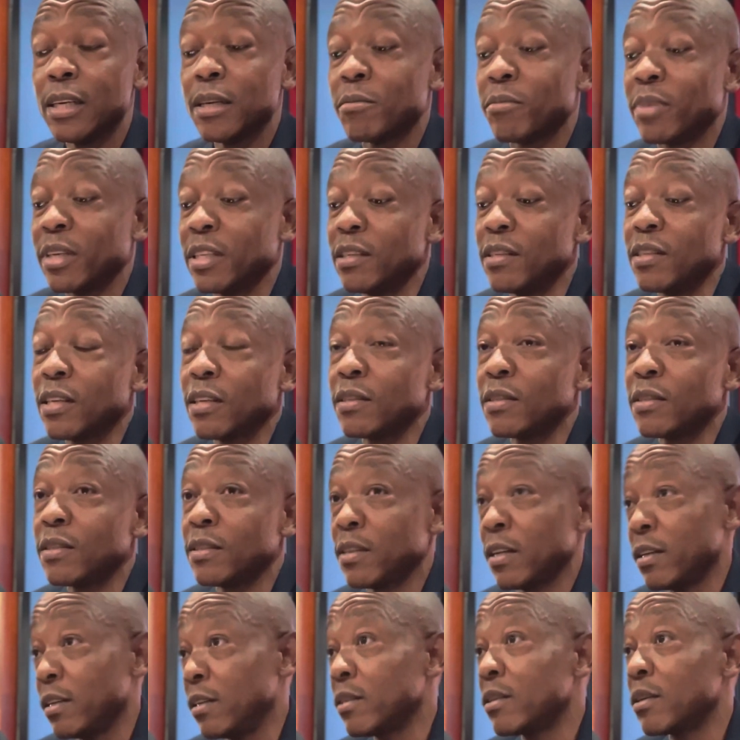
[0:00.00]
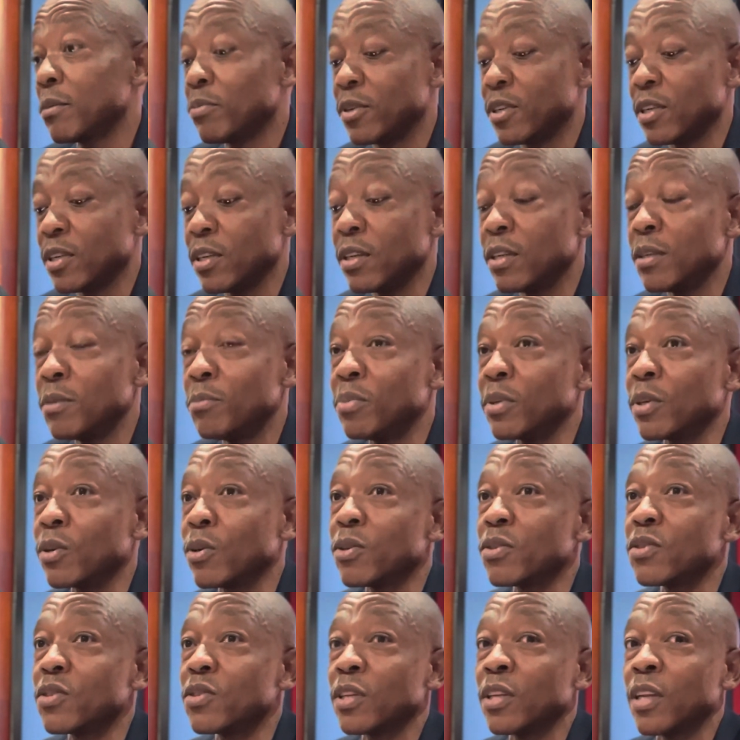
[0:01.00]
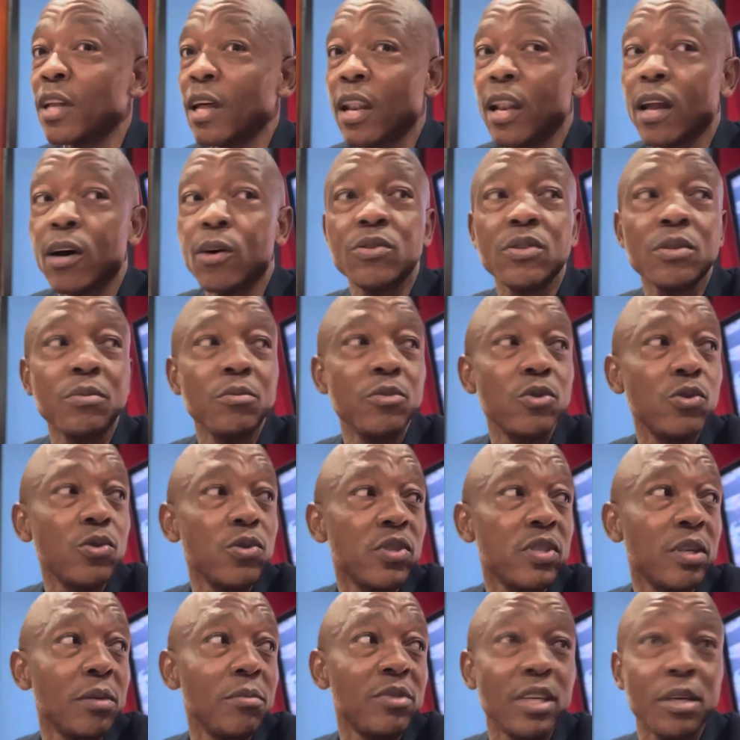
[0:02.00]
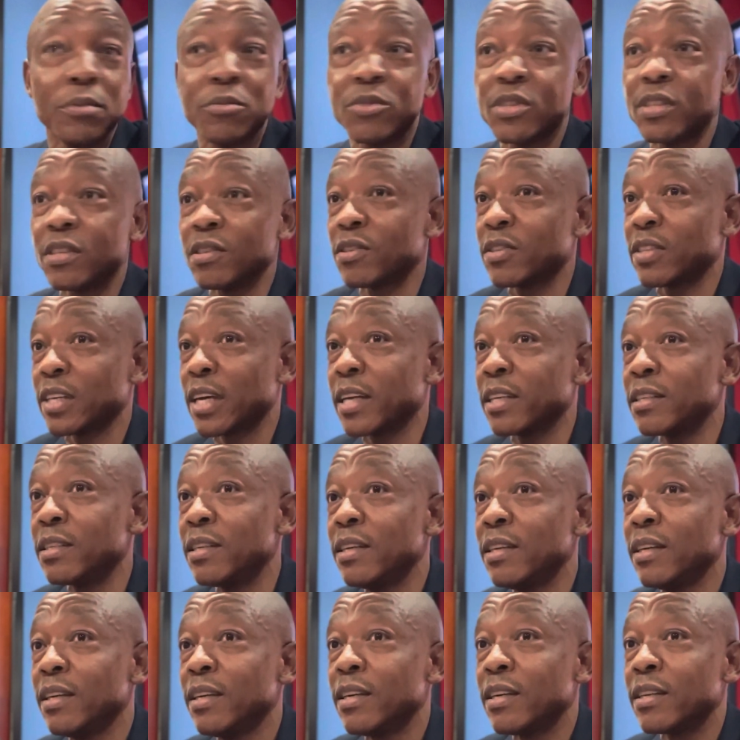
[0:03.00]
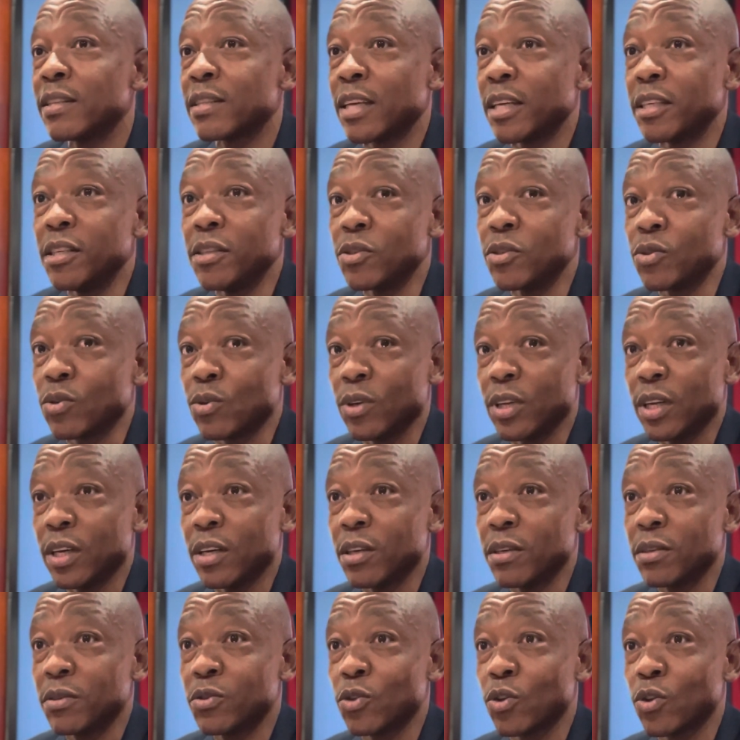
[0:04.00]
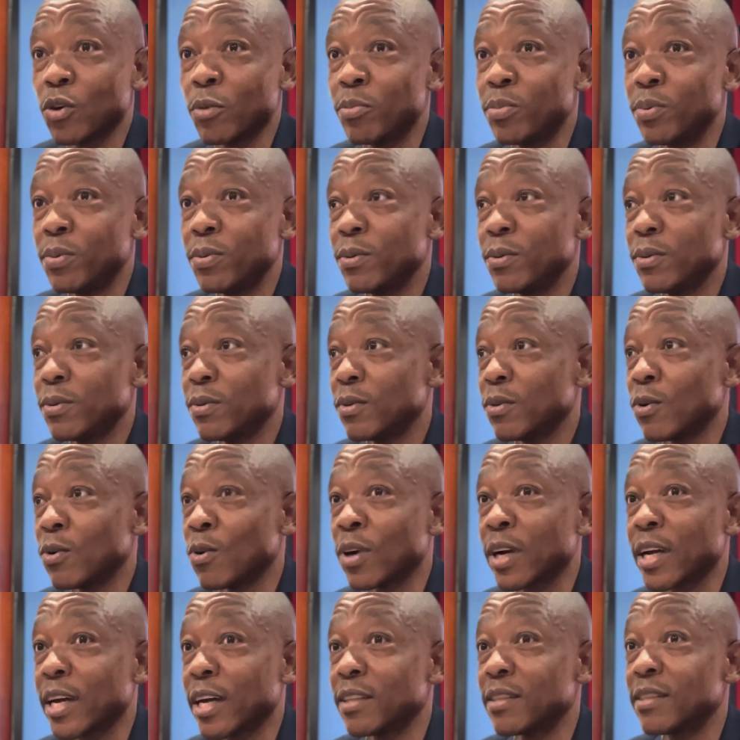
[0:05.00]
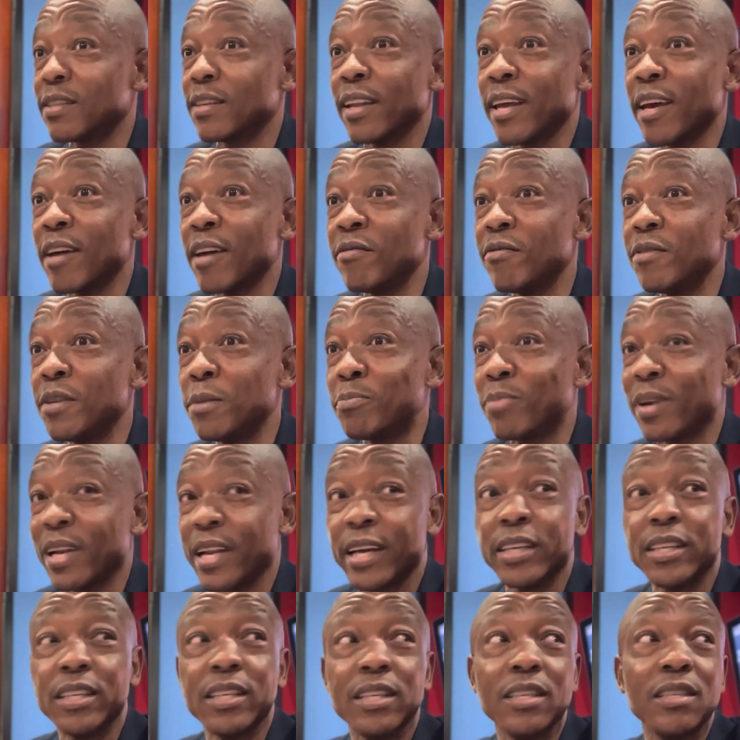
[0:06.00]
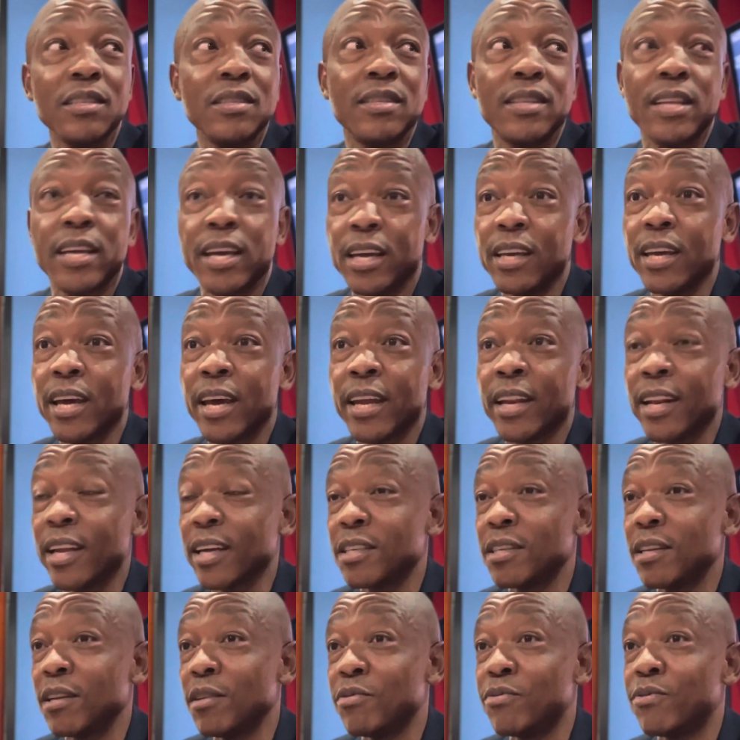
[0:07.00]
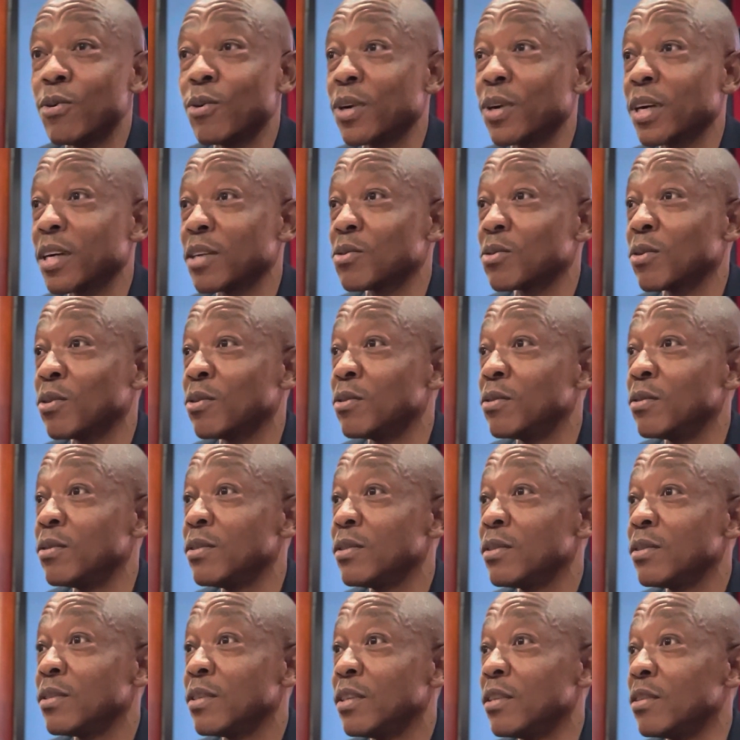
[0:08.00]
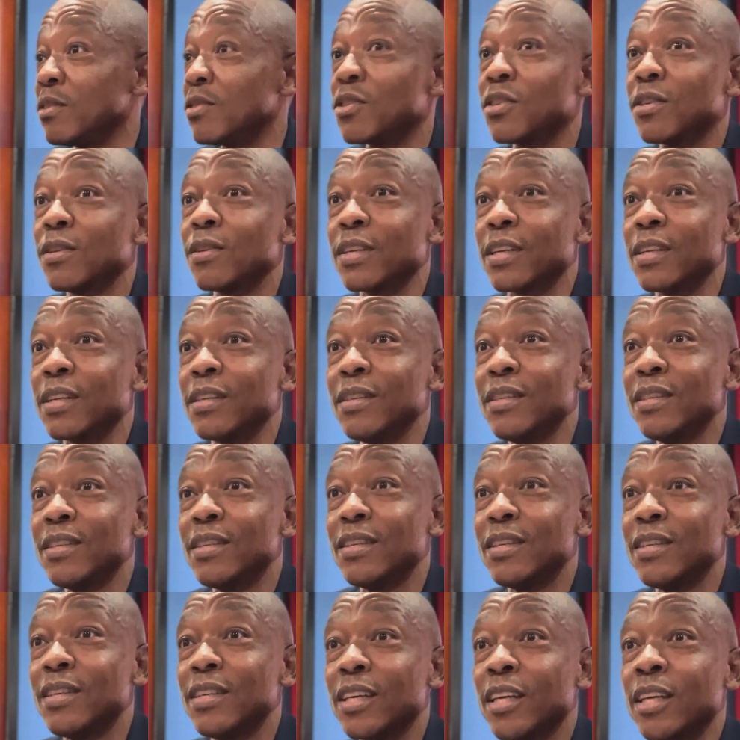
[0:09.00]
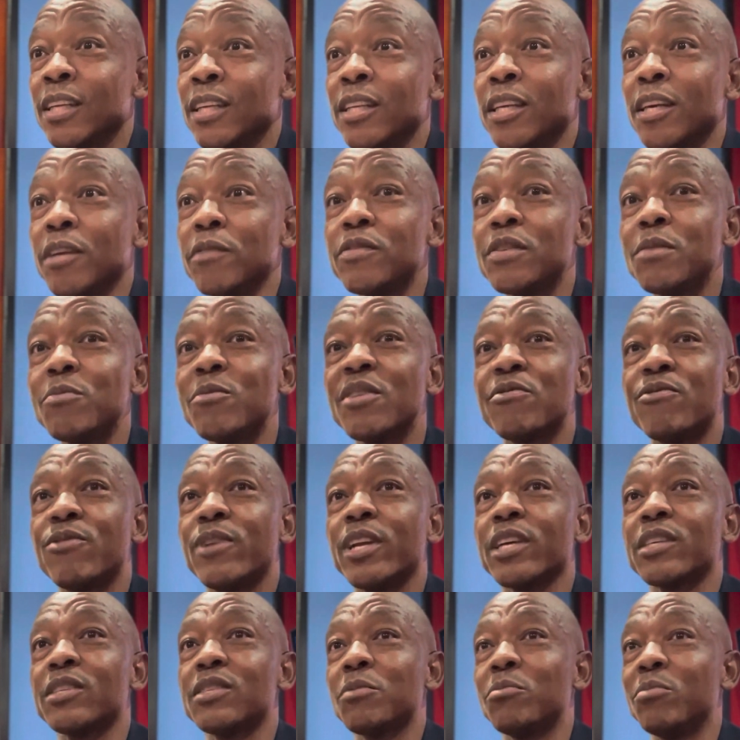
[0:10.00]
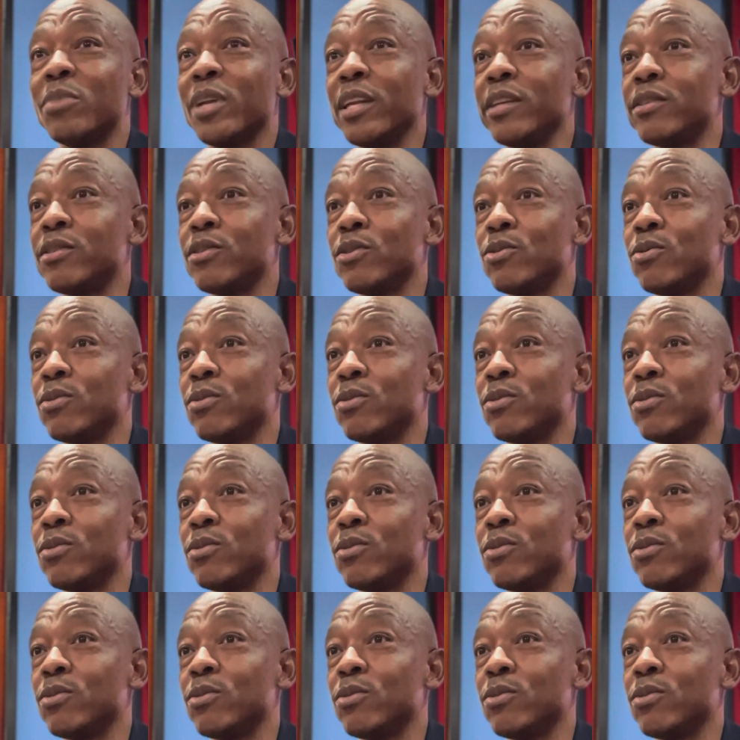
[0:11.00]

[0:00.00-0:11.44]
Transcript: but he says he's an entrepreneur because it allows him to sometimes decide that he's gonna stop or cancel every plan in his day and actually focus on his children. It gives him the flexibility to